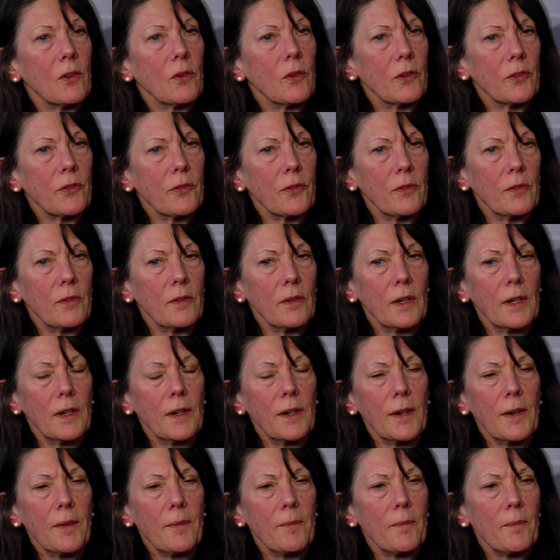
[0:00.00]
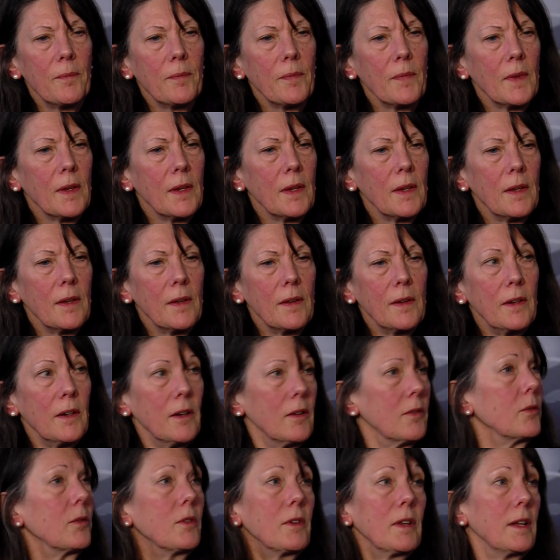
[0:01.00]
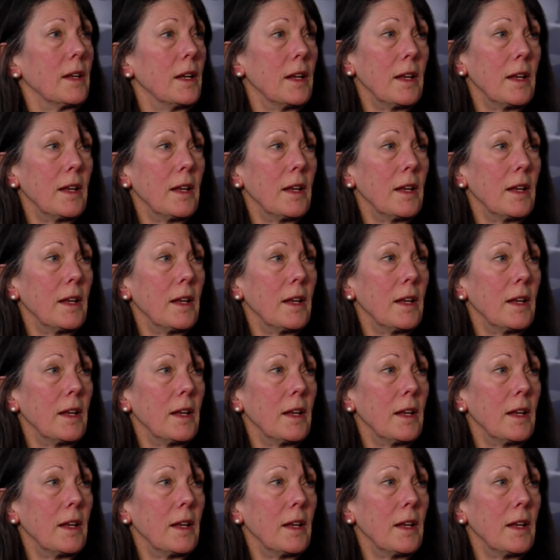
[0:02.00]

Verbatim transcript: of course, um, you know,